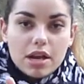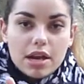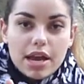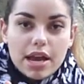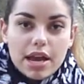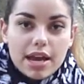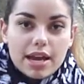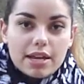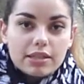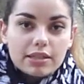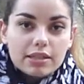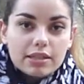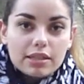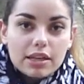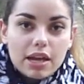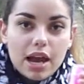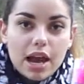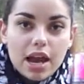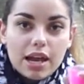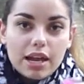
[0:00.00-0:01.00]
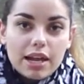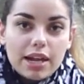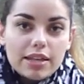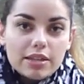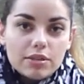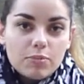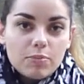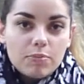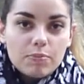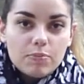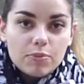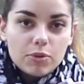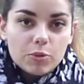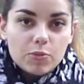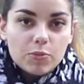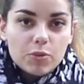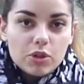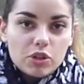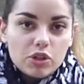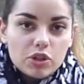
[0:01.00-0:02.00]
and I let
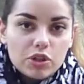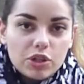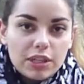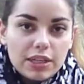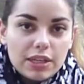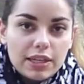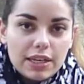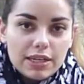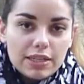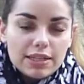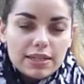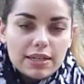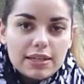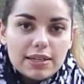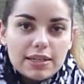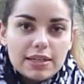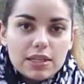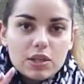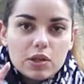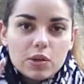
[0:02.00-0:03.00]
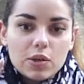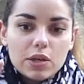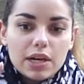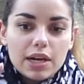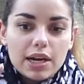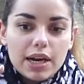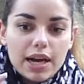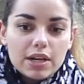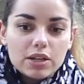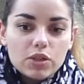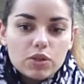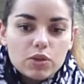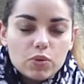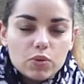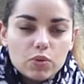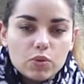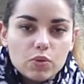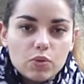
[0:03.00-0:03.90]
sponge in it. It is going like to